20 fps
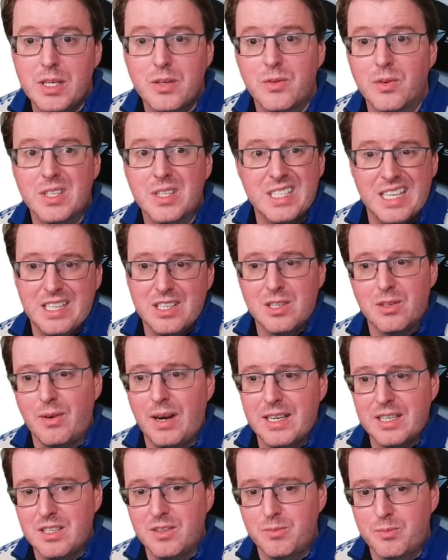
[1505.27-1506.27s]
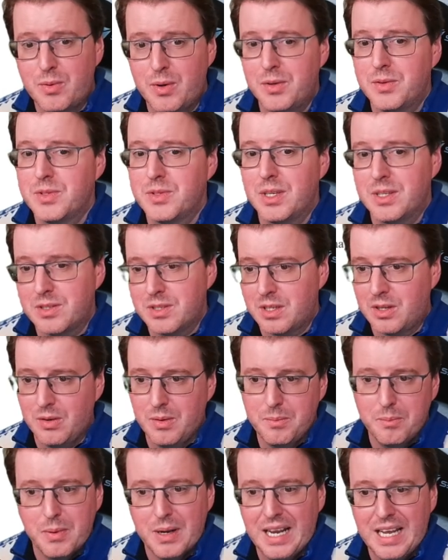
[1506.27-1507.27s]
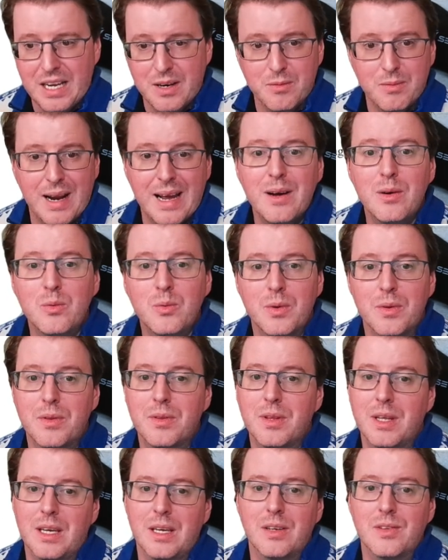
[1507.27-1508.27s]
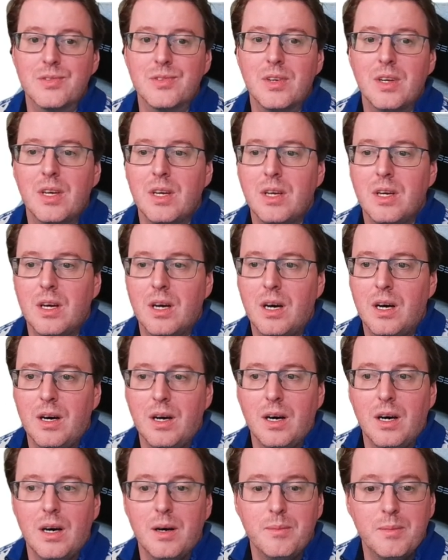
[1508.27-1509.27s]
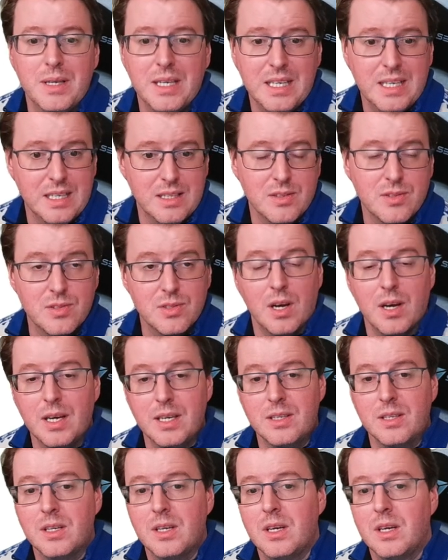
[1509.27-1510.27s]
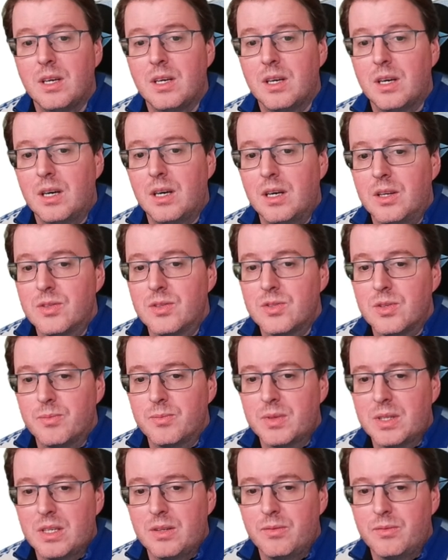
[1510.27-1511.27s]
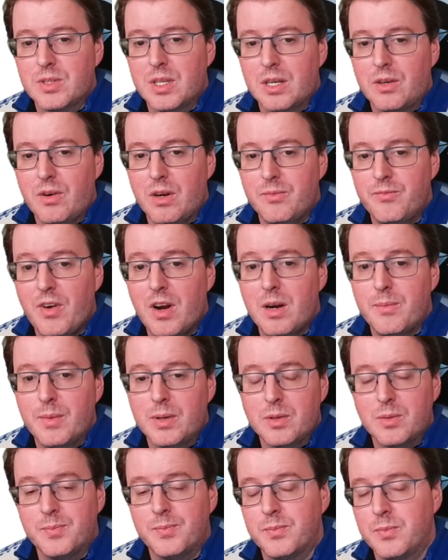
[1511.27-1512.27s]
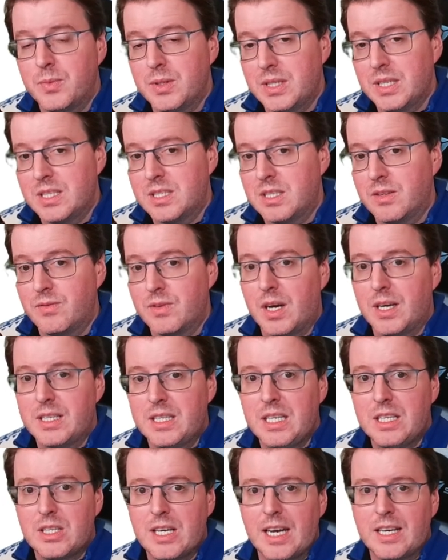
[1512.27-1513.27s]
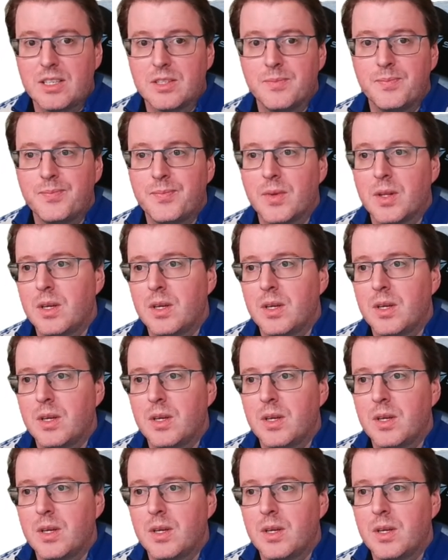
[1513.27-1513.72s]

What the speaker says: You've got this interactive process to go and play around with things inside something inside our environment with these different ID tags.